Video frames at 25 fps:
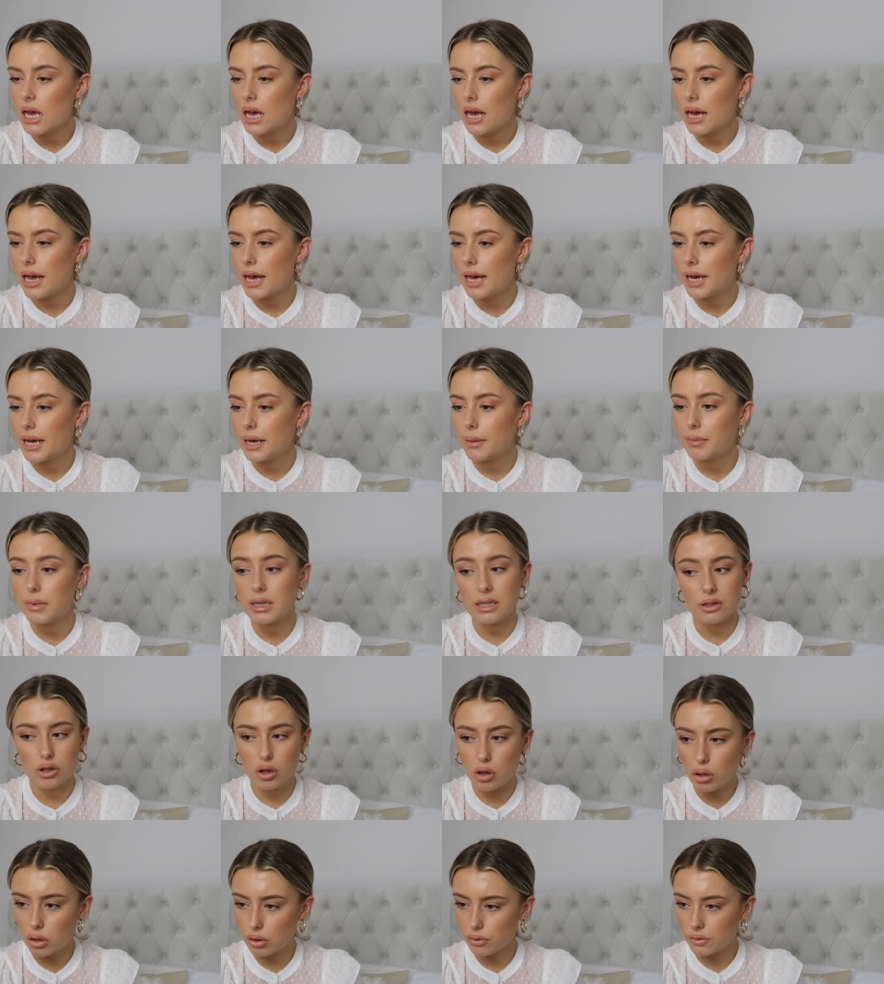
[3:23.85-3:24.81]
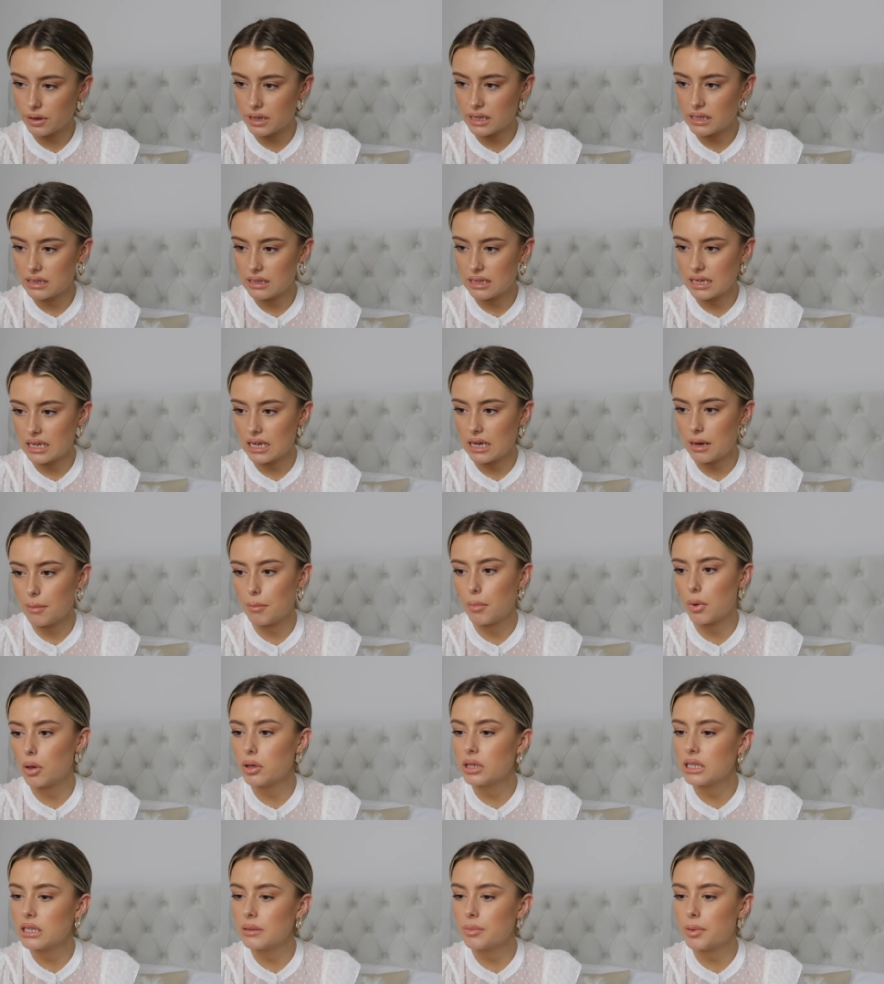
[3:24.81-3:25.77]
um, non-greasy,
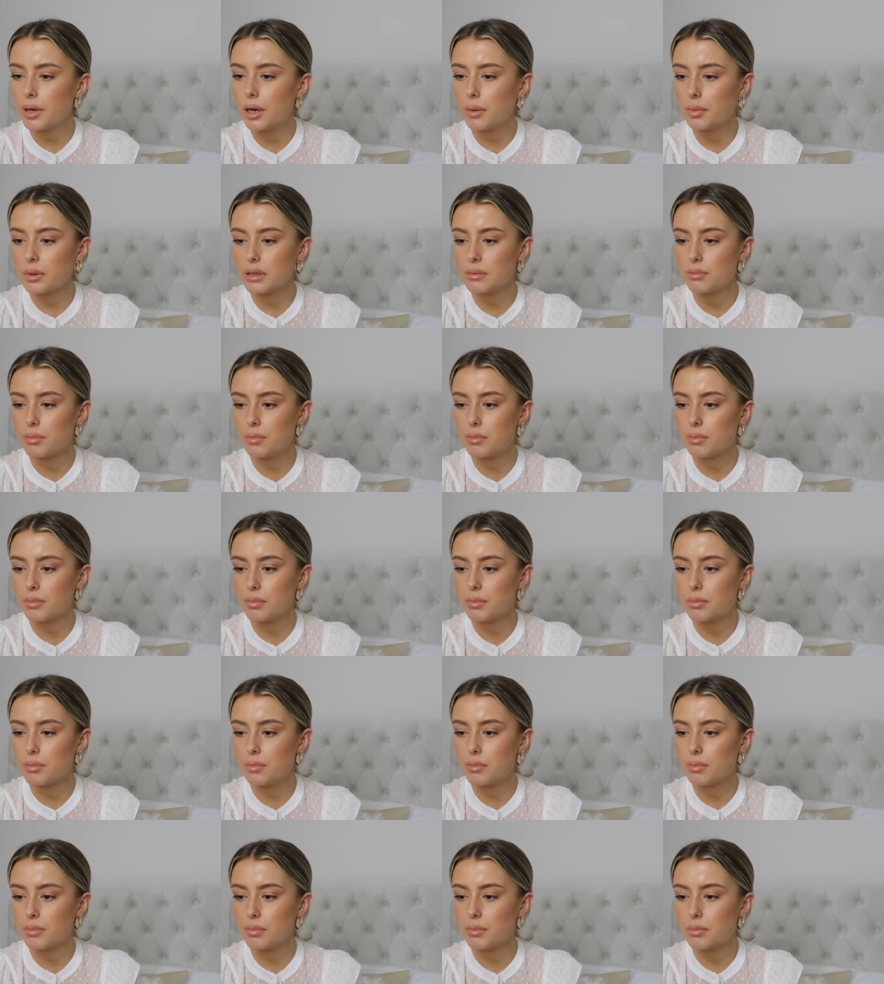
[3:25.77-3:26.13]
multi-purpose